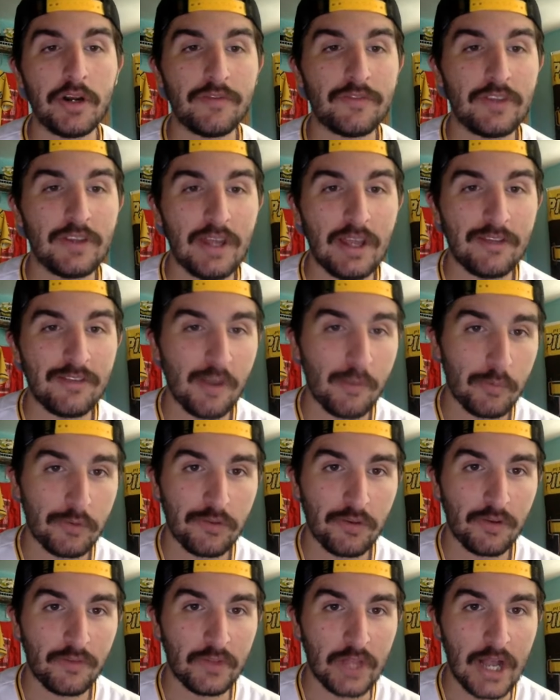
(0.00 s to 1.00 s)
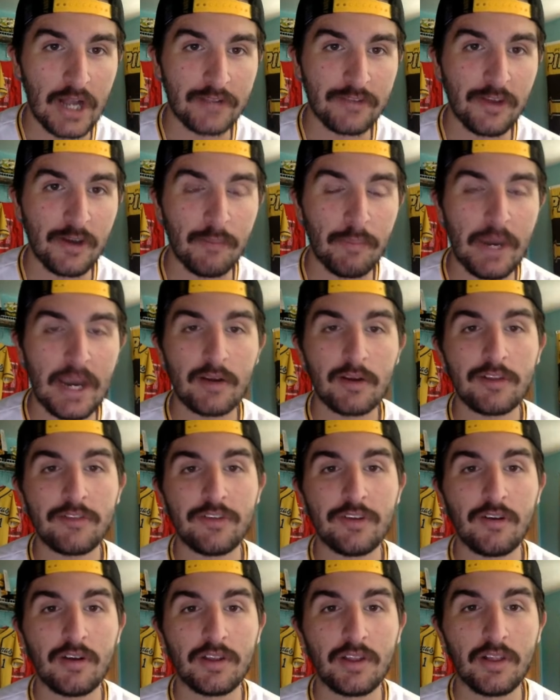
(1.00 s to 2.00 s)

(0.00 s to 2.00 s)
of today's episode of Locked On Pirates here